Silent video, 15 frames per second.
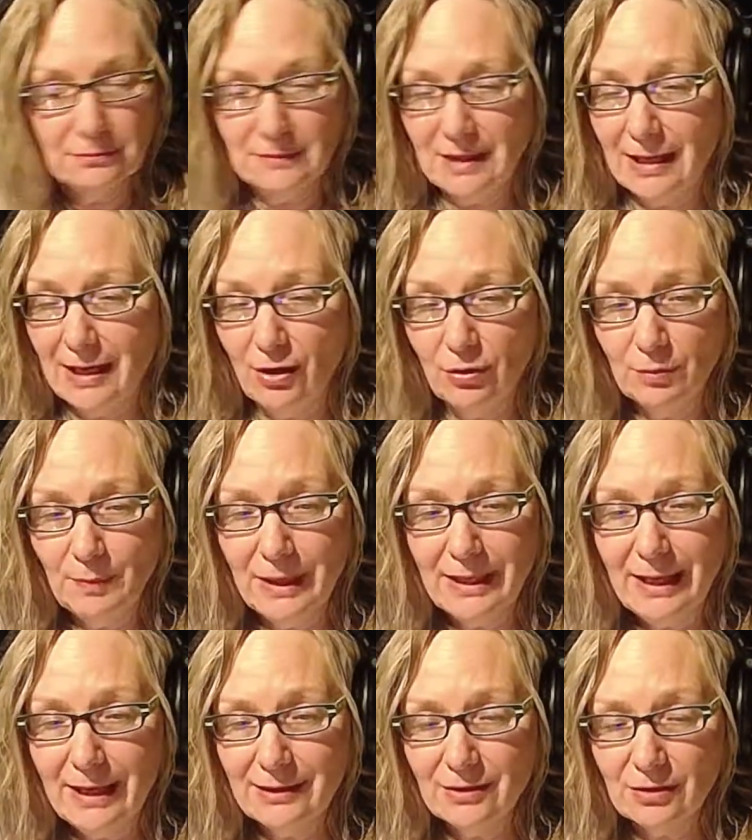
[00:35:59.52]
I hold my
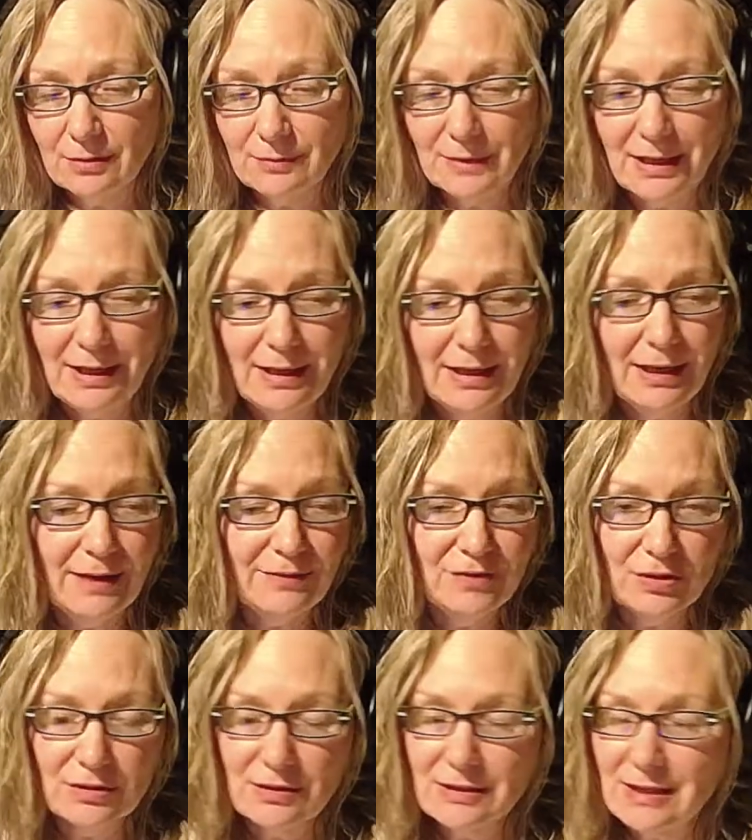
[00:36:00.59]
hand up. I have
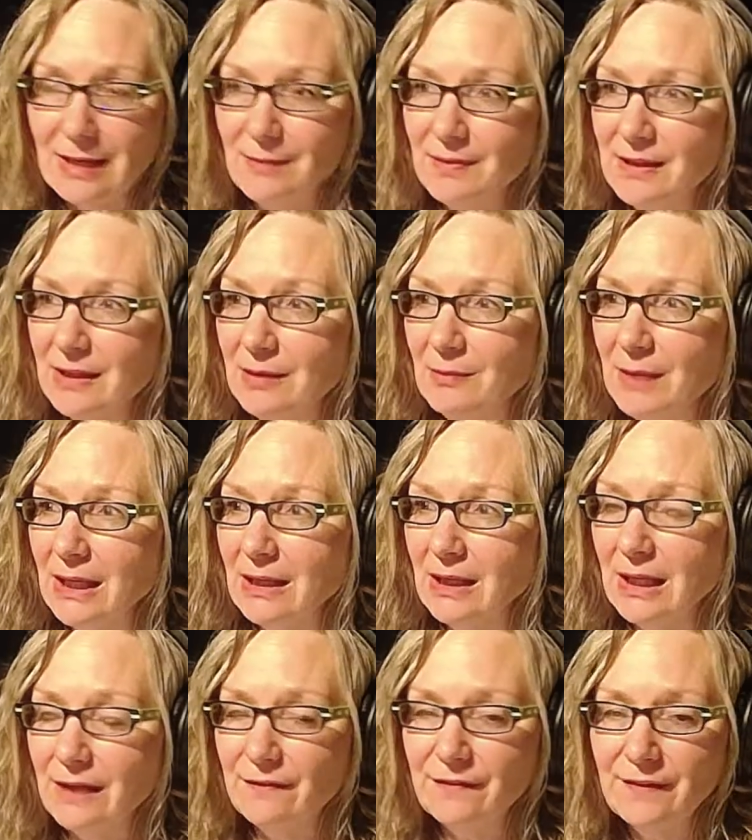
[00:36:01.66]
done the same thing in
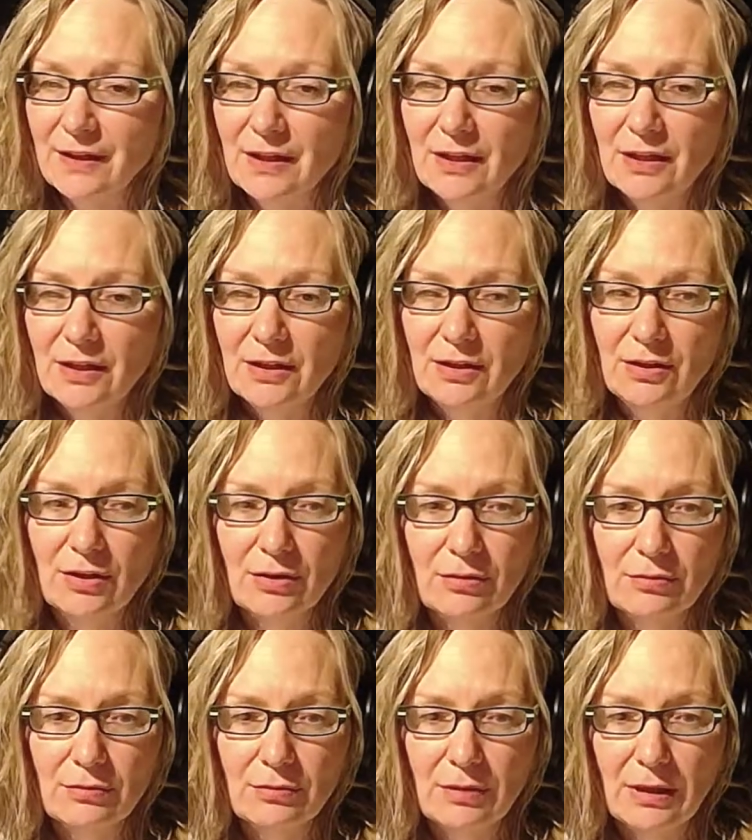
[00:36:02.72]
life. You
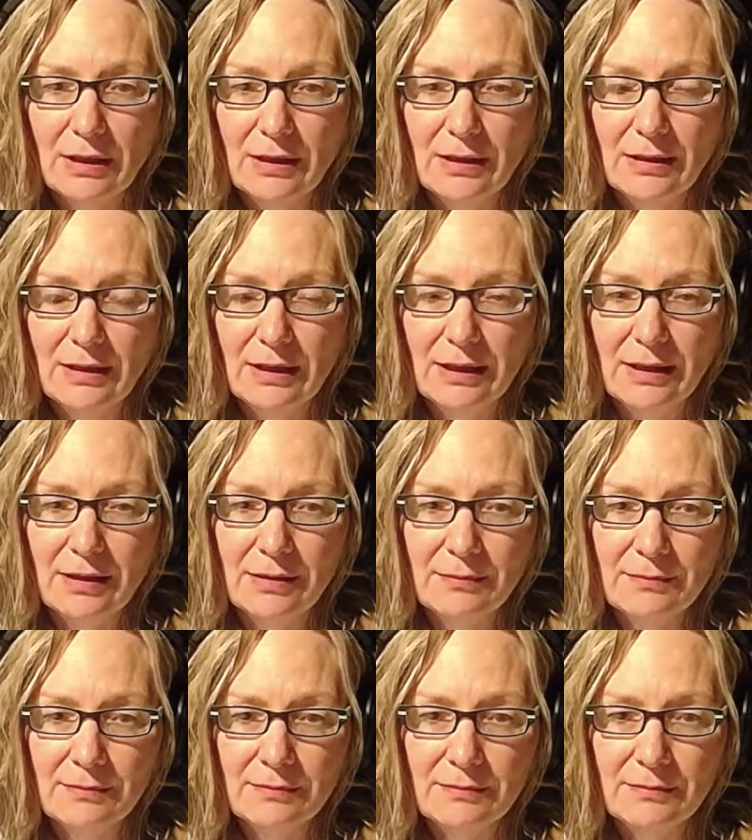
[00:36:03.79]
know,
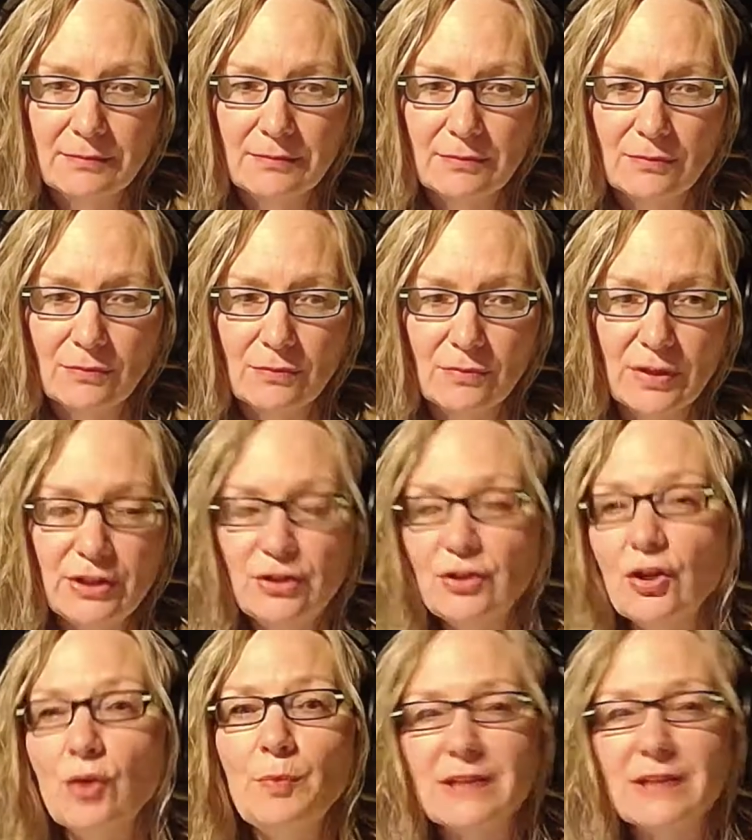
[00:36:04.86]
when you
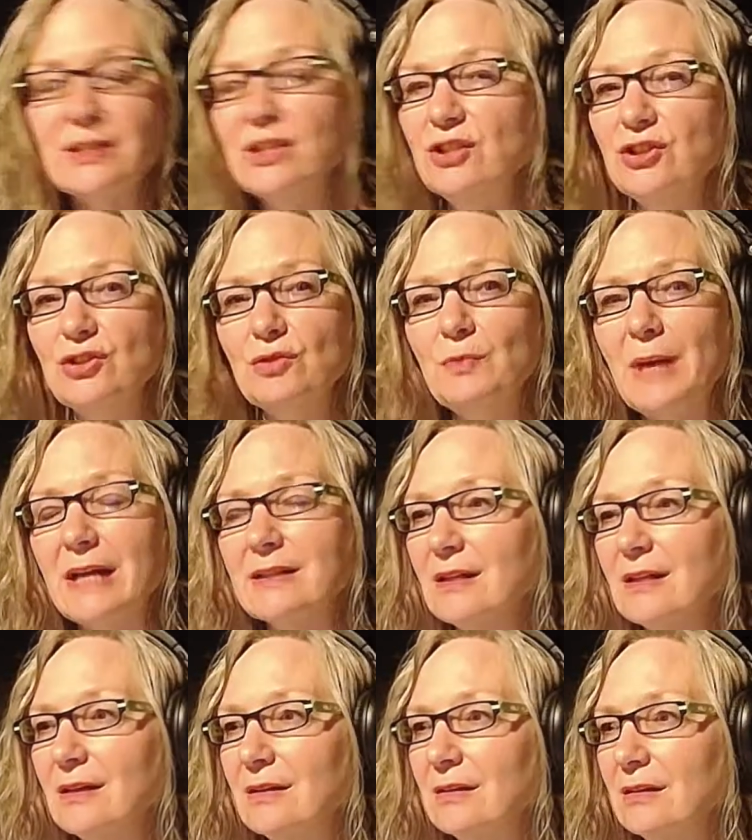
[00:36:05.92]
know better, you do
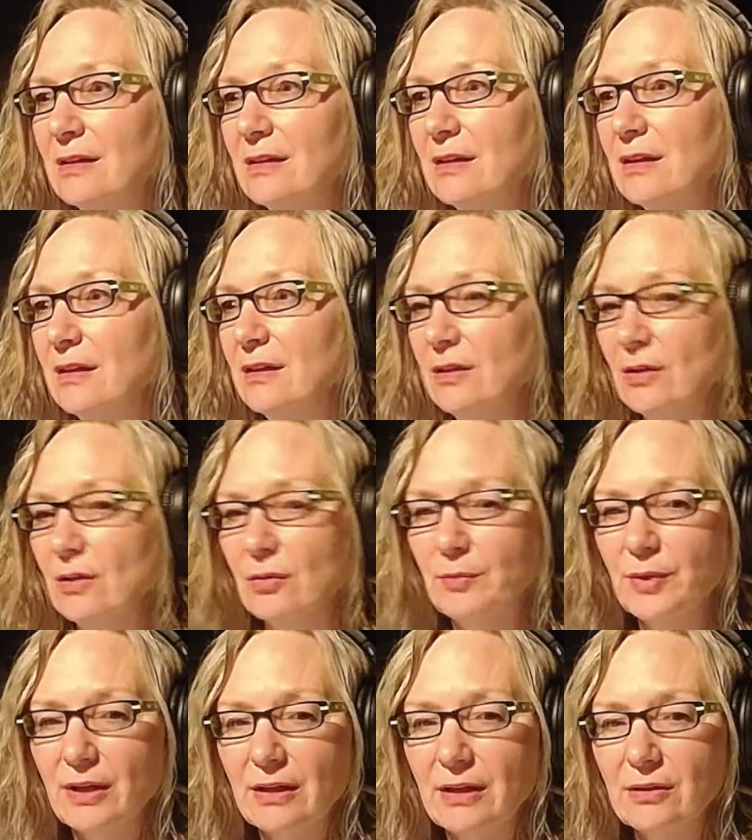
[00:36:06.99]
better. You know,
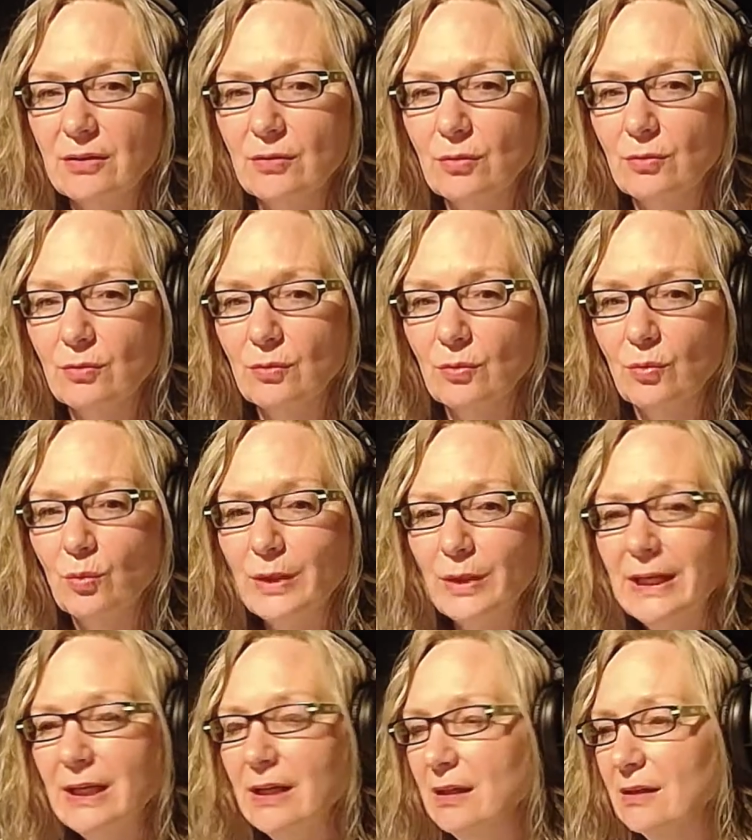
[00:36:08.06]
but
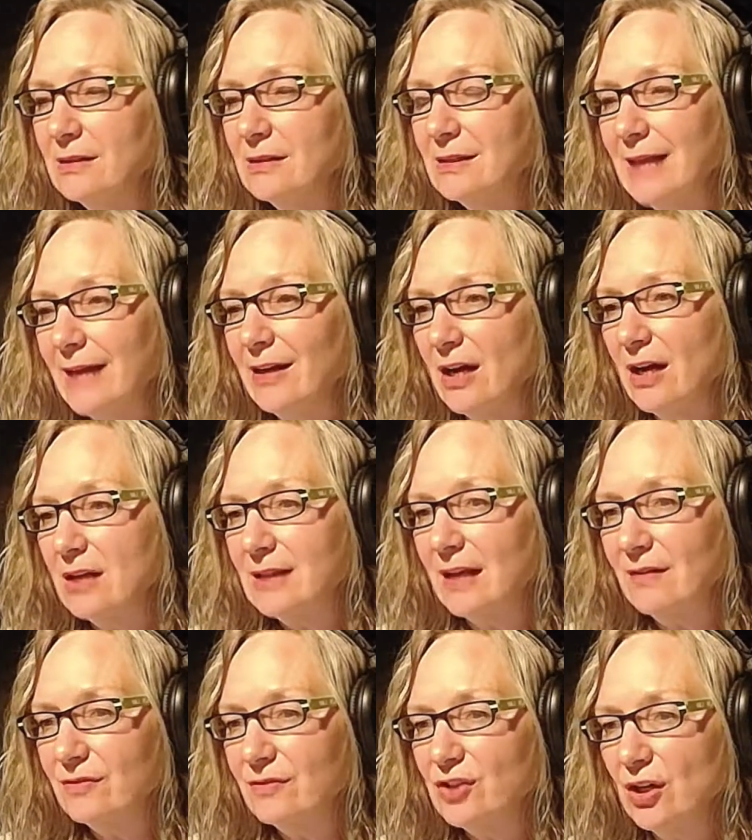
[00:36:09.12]
we set
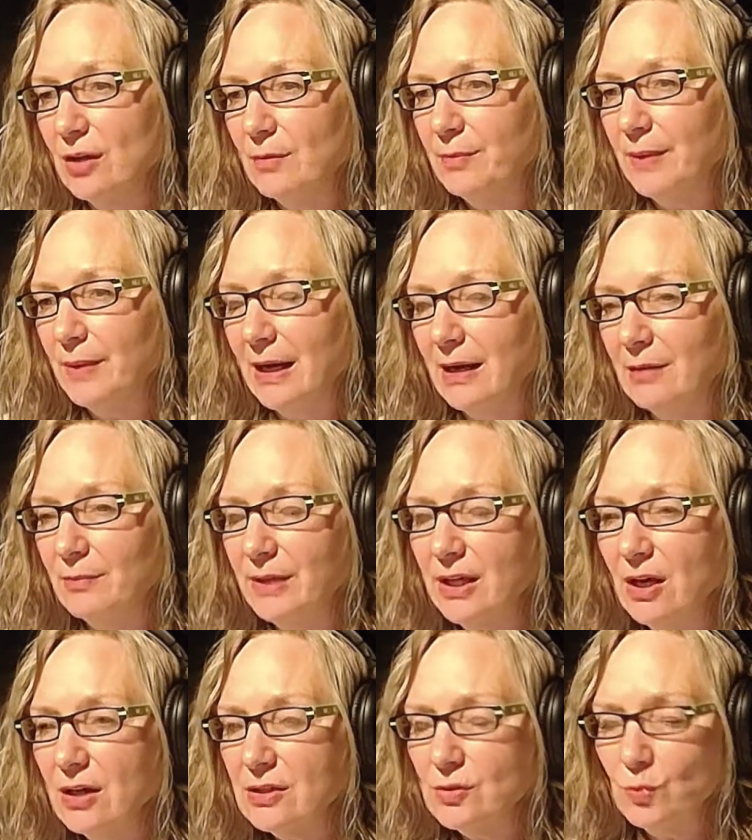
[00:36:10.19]
ourselves up, and
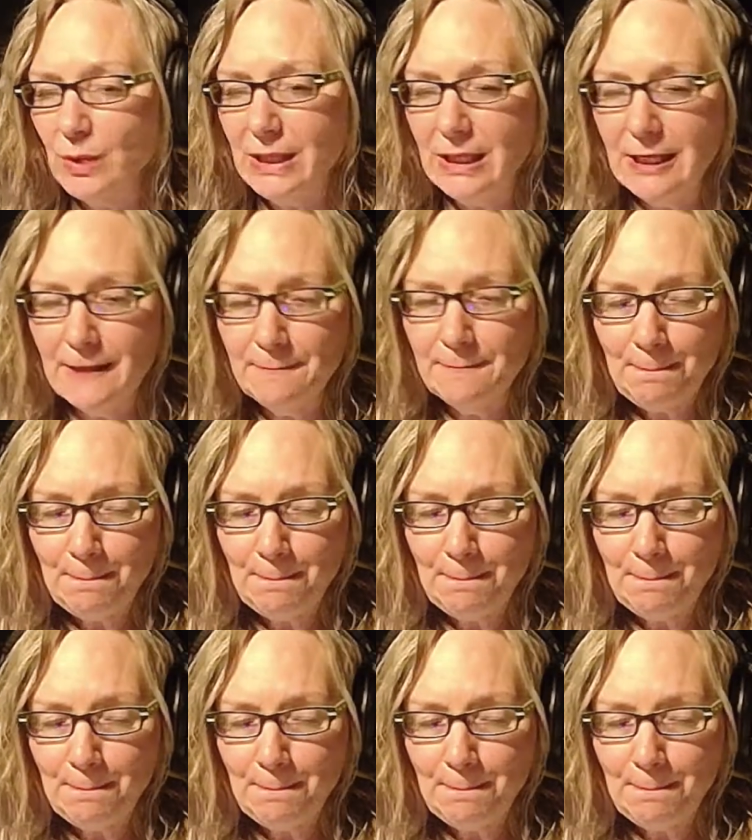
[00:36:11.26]
because we